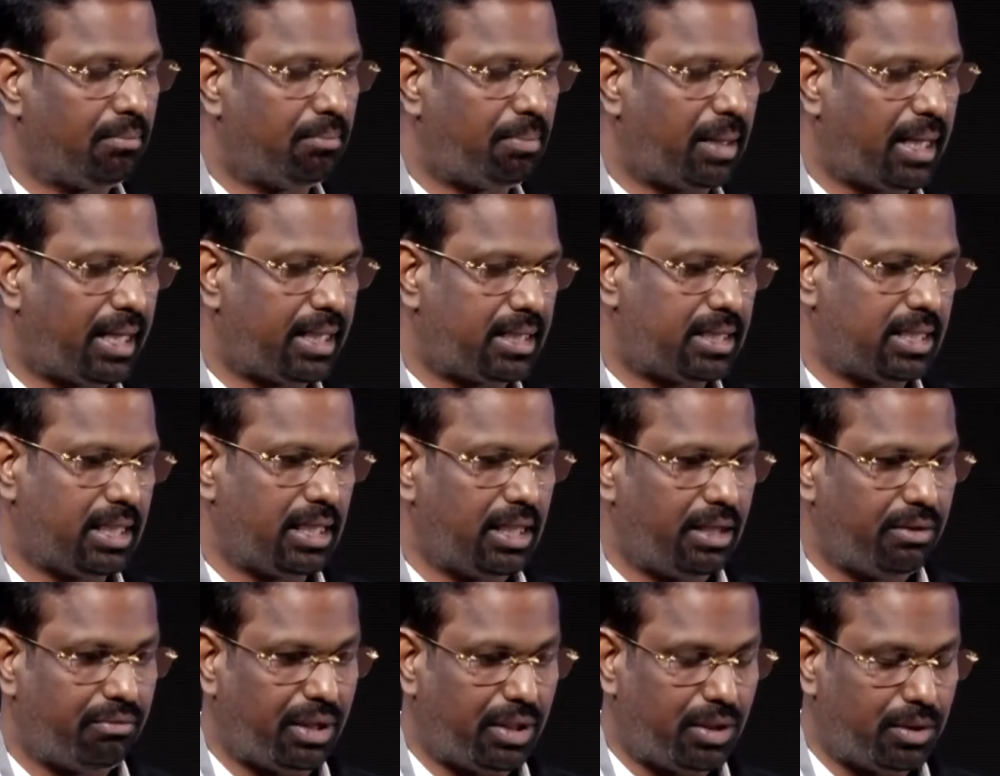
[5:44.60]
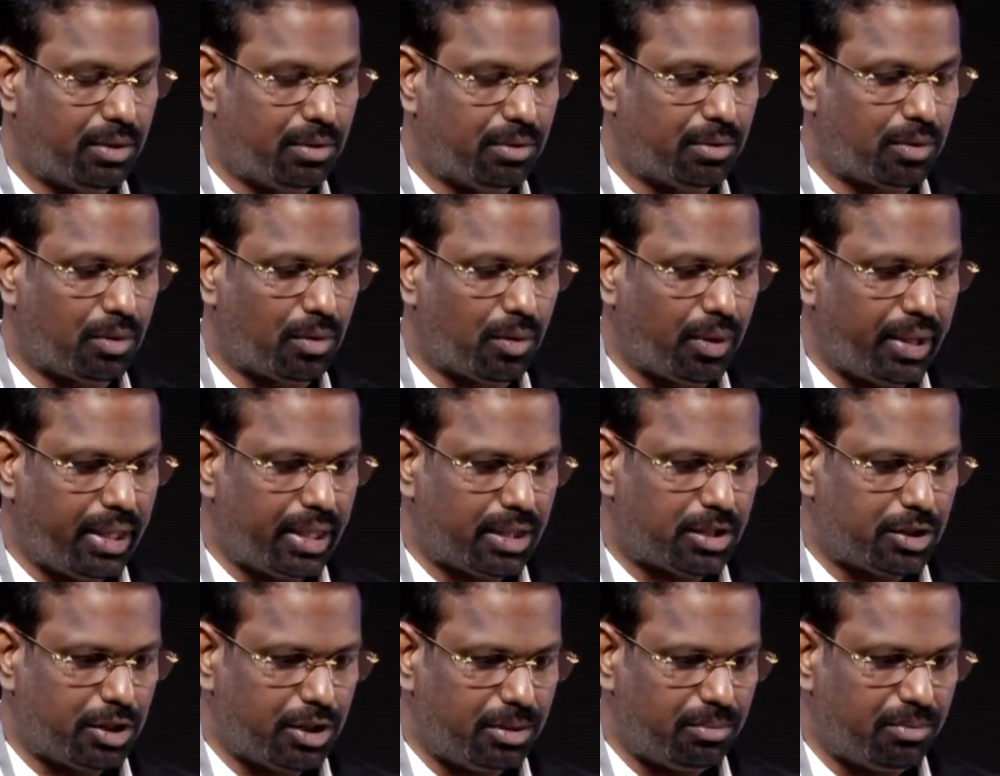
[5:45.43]
But when you're
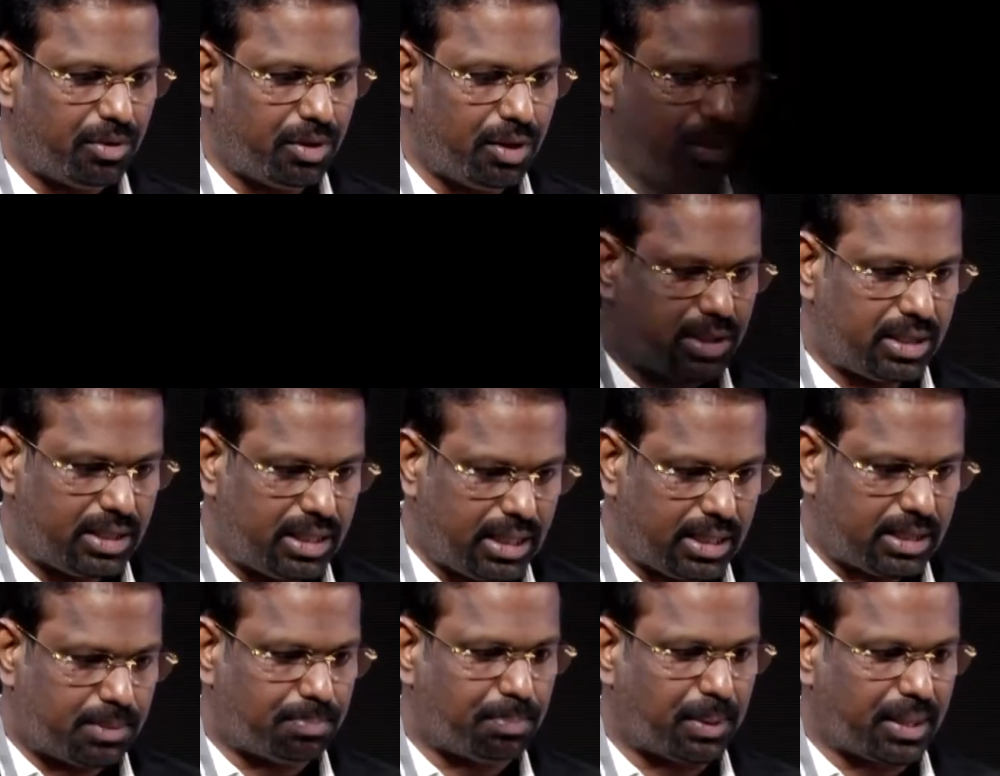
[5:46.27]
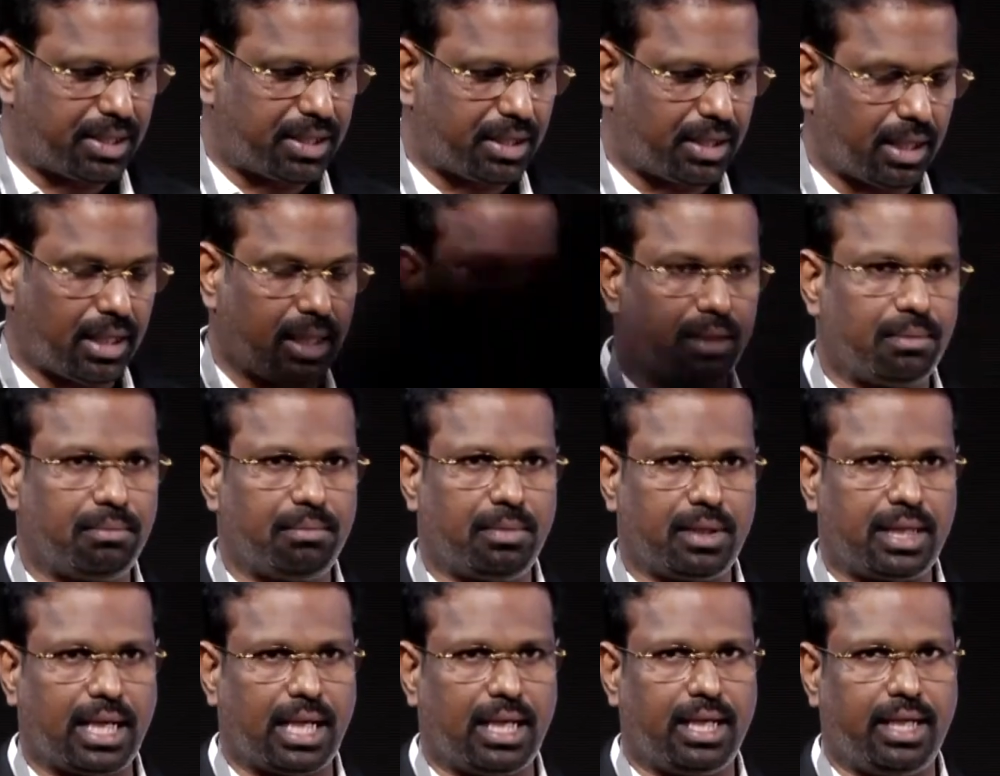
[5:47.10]
going to use this particular
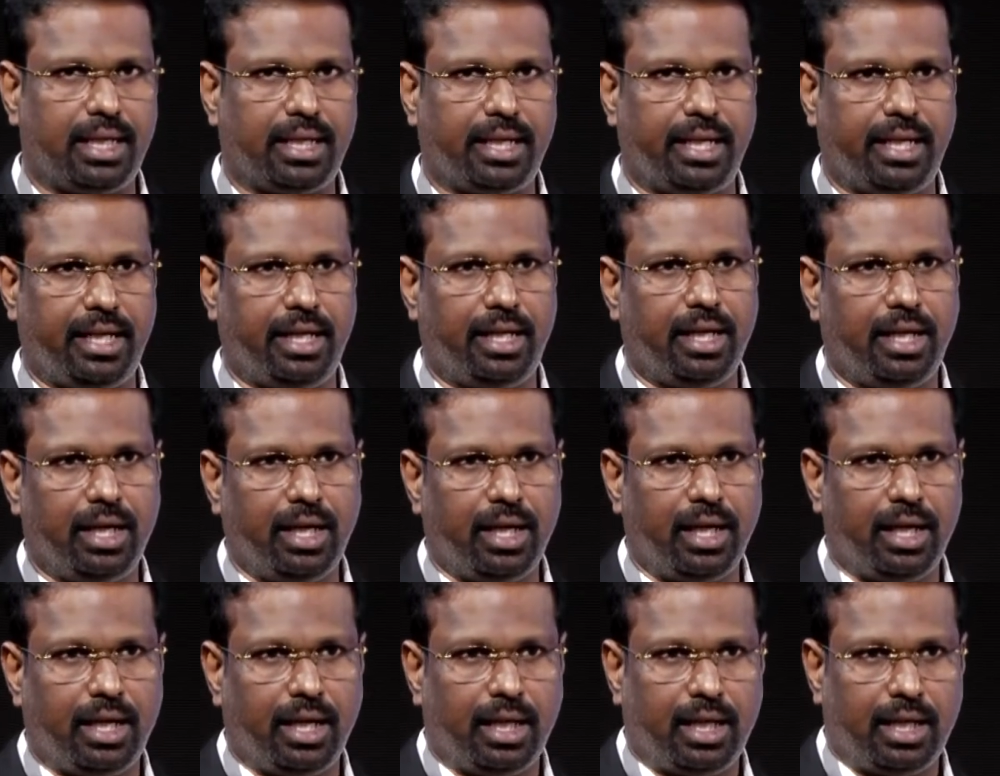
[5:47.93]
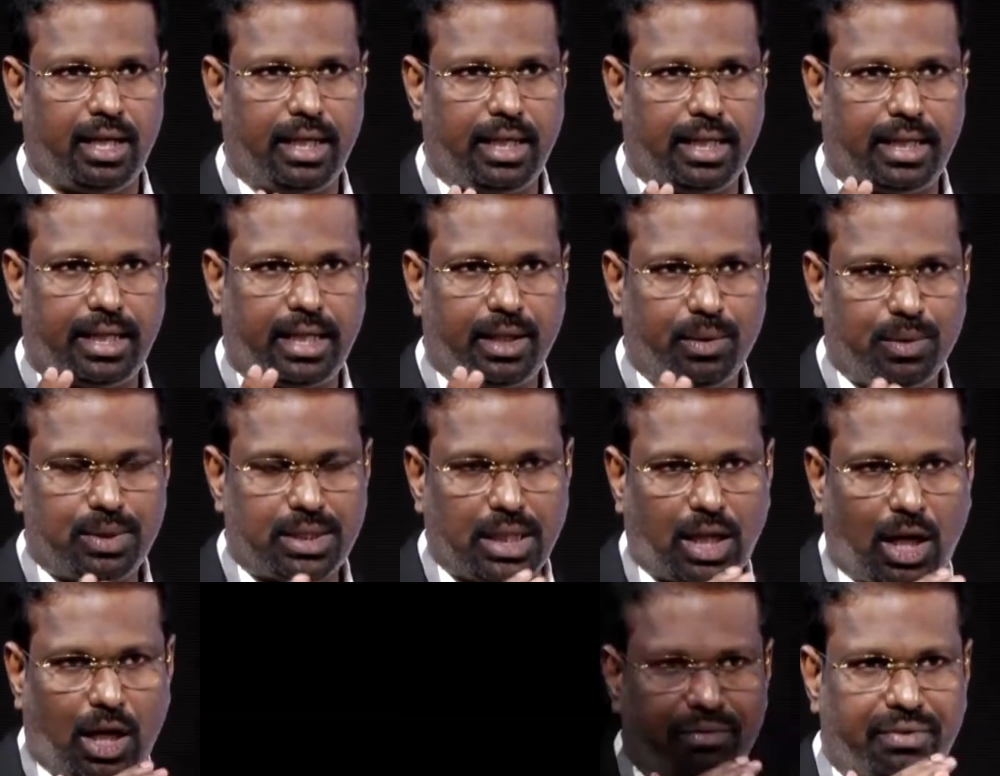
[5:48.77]
modality, it gives
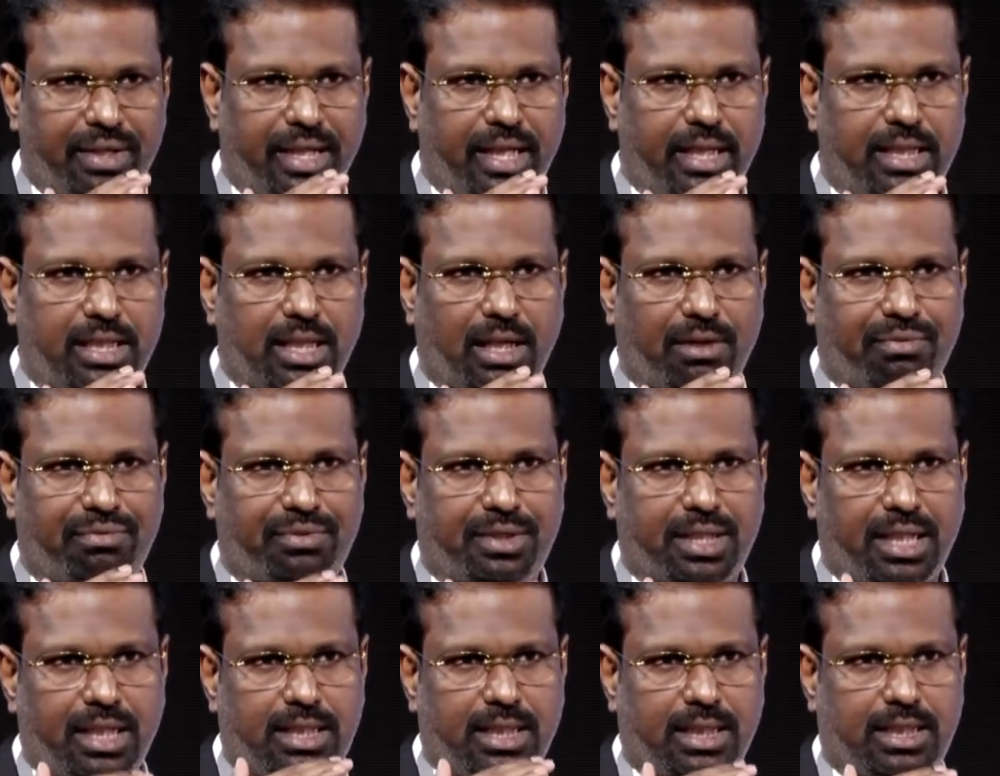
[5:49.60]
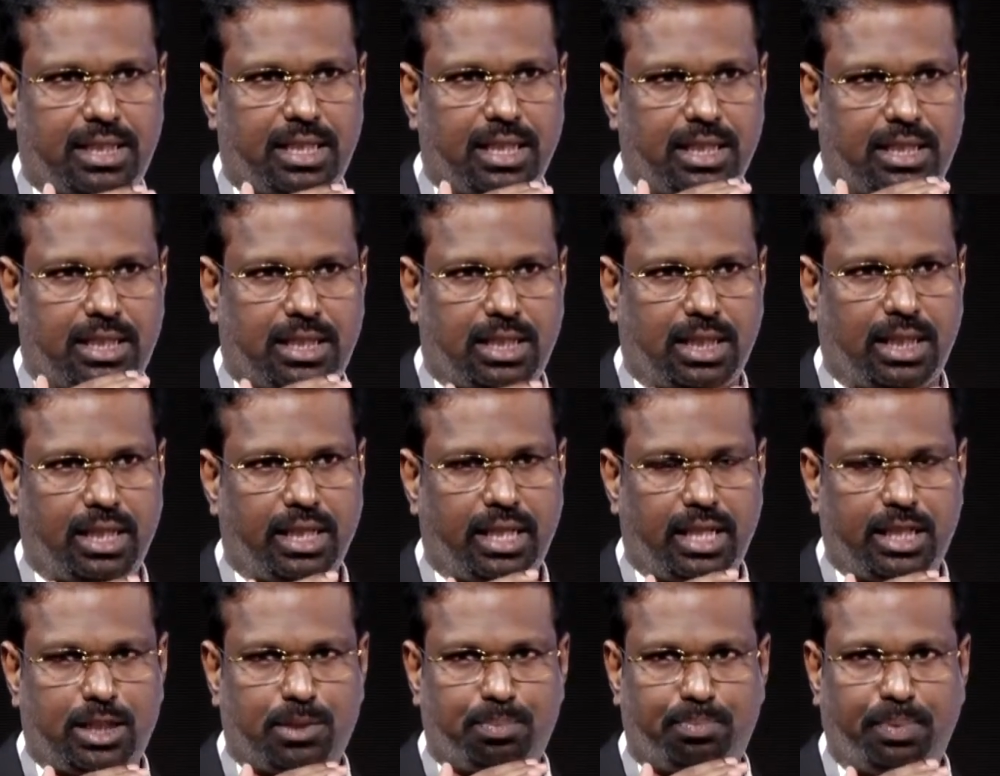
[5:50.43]
an average of
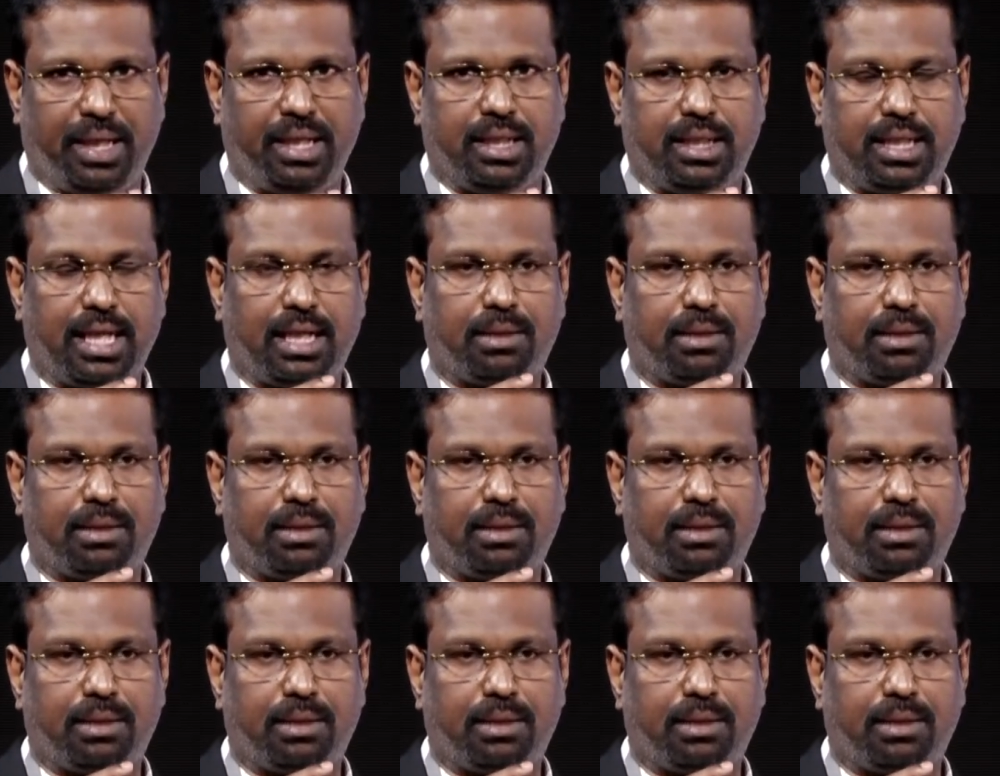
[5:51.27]
360-degree spin.